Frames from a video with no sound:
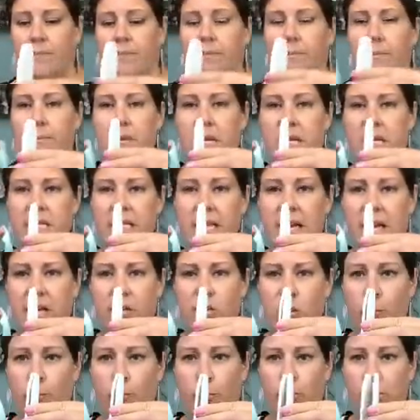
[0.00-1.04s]
Mini tags
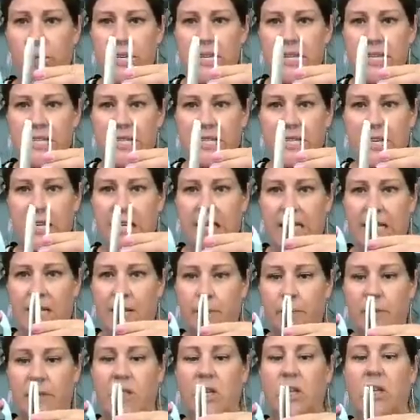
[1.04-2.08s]
are pretty skinny,
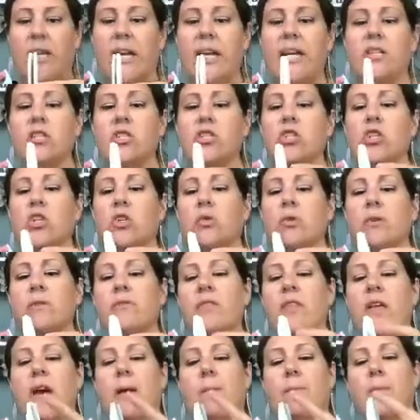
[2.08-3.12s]
but they're like two of
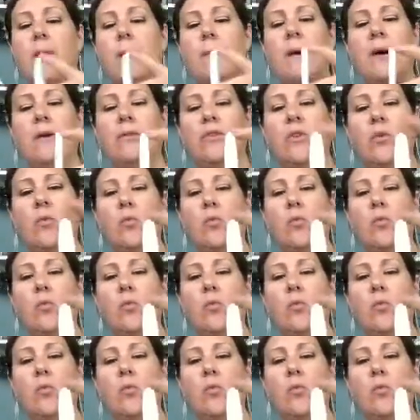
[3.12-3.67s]
them, about the